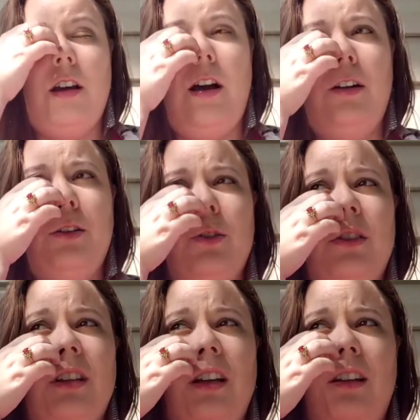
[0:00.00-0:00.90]
All
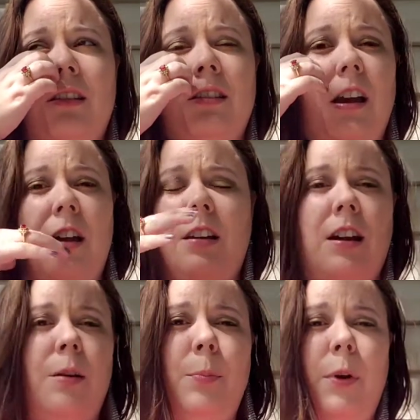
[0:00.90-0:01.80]
those things add
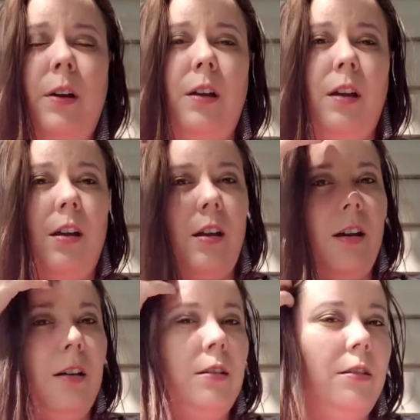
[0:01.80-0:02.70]
up.
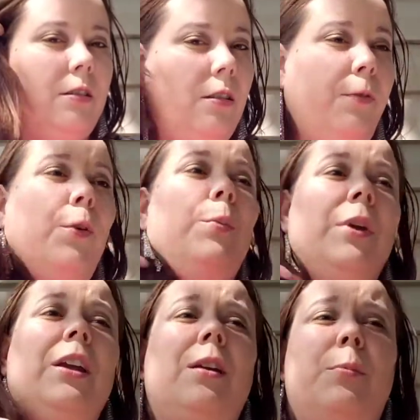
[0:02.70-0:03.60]
And for
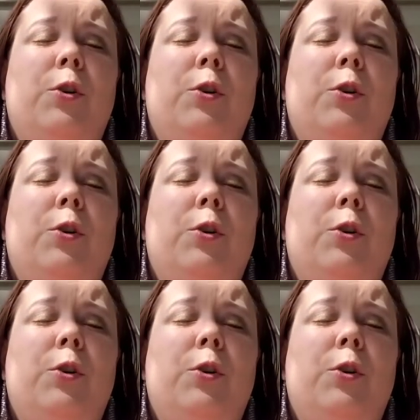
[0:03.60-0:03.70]
me